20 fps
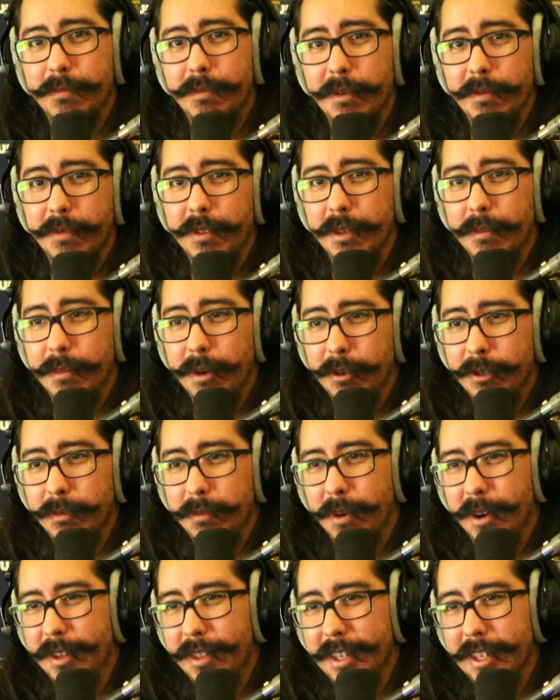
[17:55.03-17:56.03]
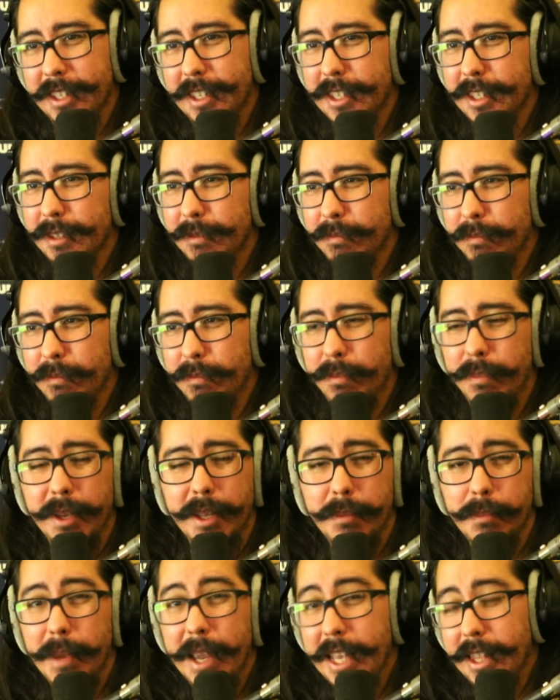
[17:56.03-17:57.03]
but for the most part, this has
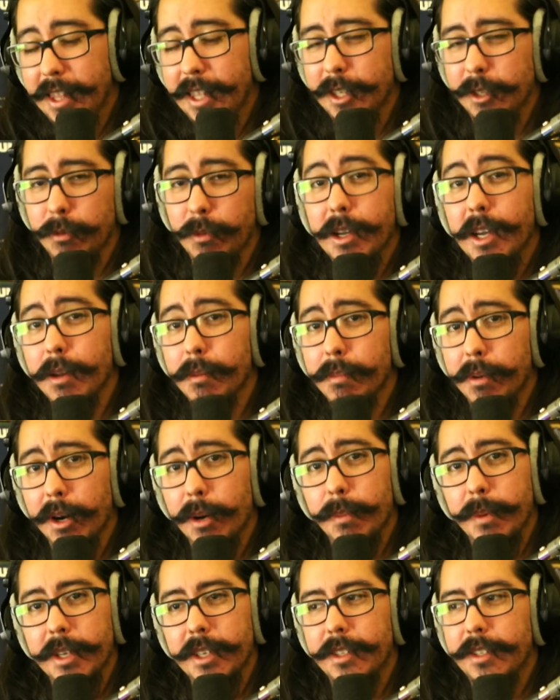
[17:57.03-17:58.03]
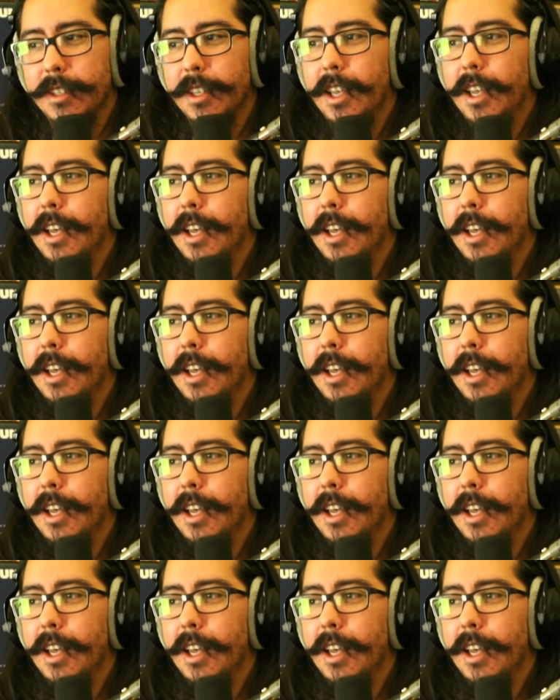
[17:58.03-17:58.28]
been made this way on purpose.